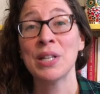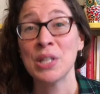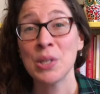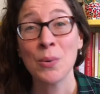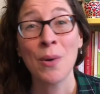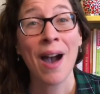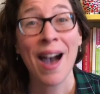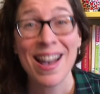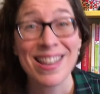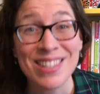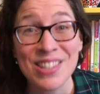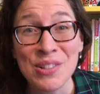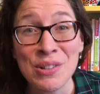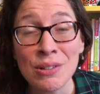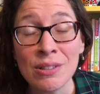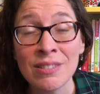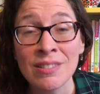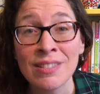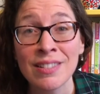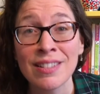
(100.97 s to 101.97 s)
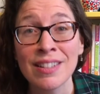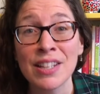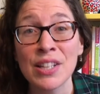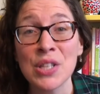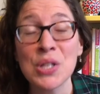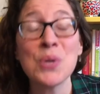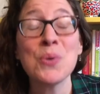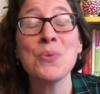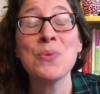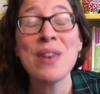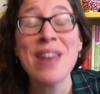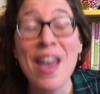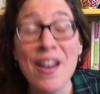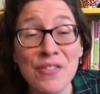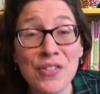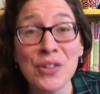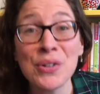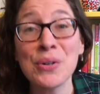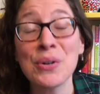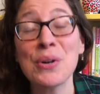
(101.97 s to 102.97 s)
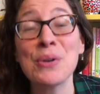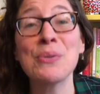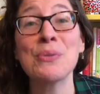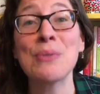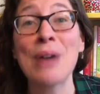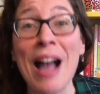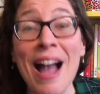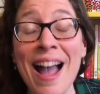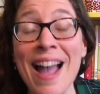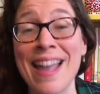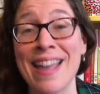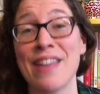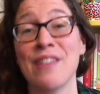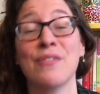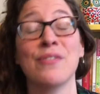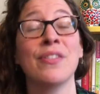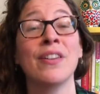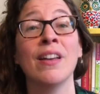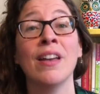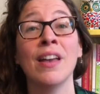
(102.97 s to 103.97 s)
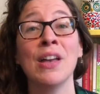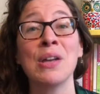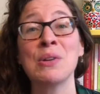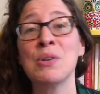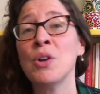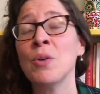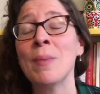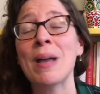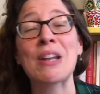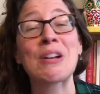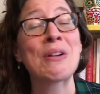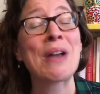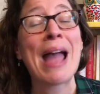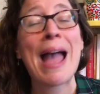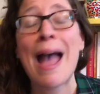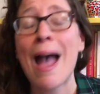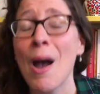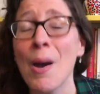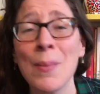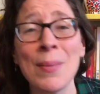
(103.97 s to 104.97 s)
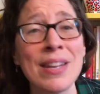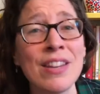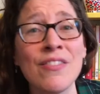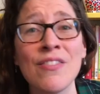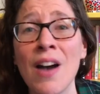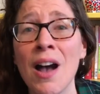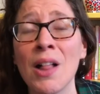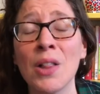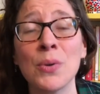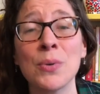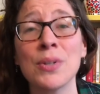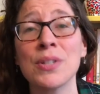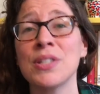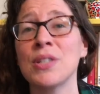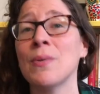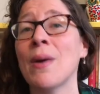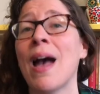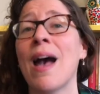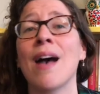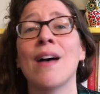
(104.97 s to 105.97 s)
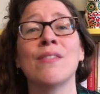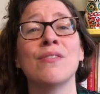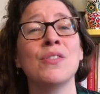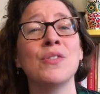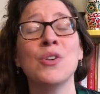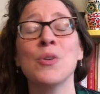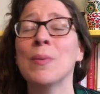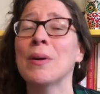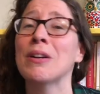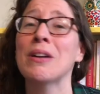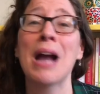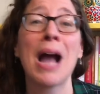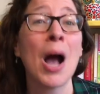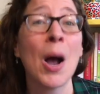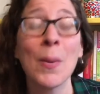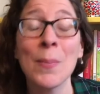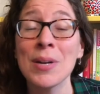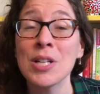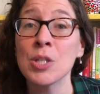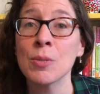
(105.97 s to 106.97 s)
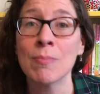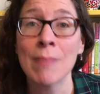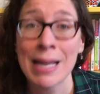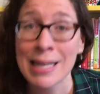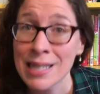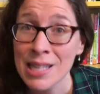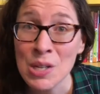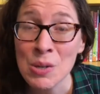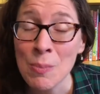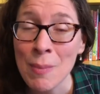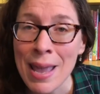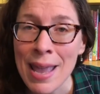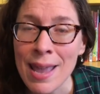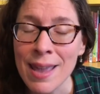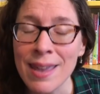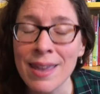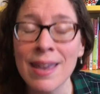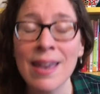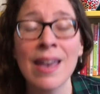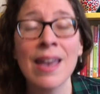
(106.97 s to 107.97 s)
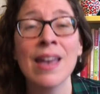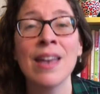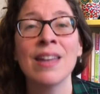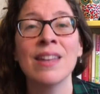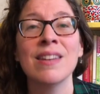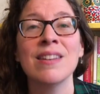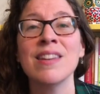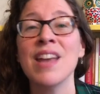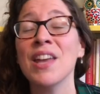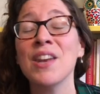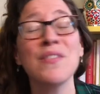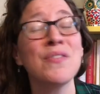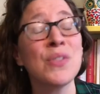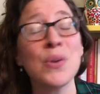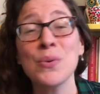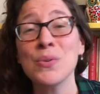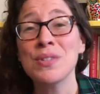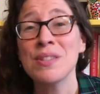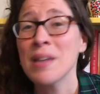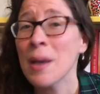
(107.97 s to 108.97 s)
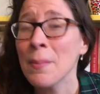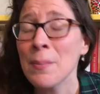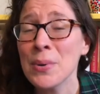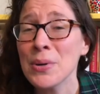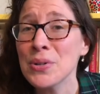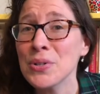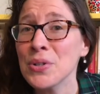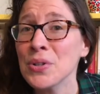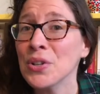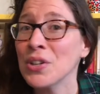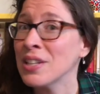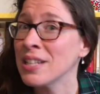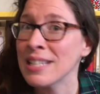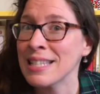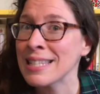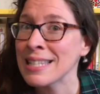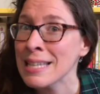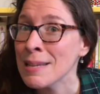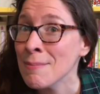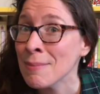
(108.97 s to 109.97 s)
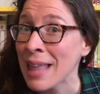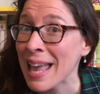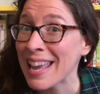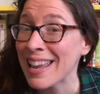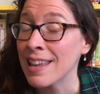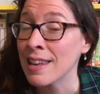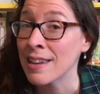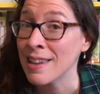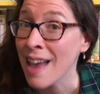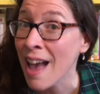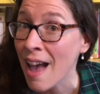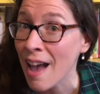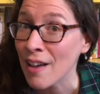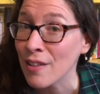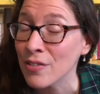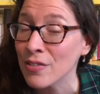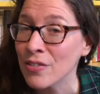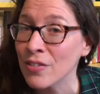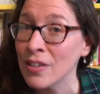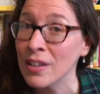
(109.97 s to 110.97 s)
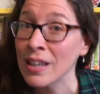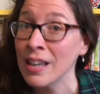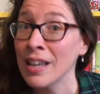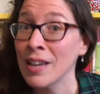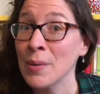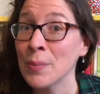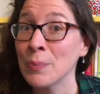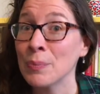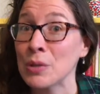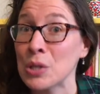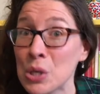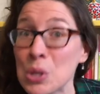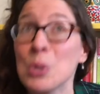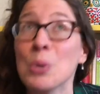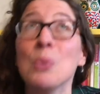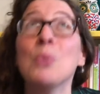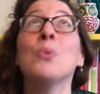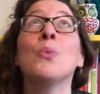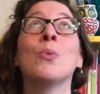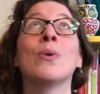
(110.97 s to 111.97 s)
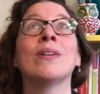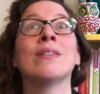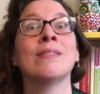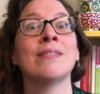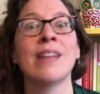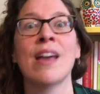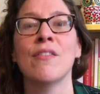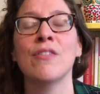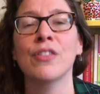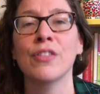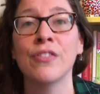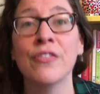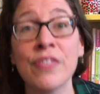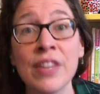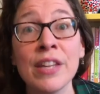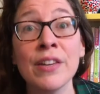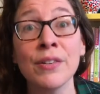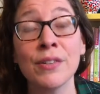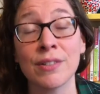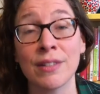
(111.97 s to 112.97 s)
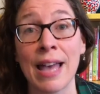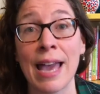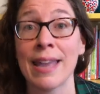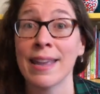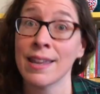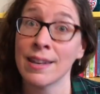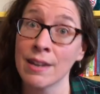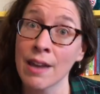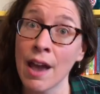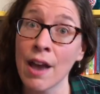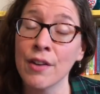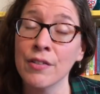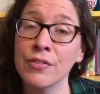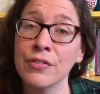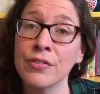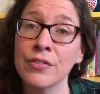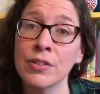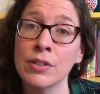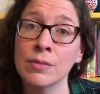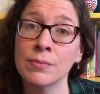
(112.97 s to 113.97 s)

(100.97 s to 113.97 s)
you hustle, you never arrive. No matter how many followers you have, no matter how much money you make, none of those numbers are going to seem like enough. You will never feel like enough.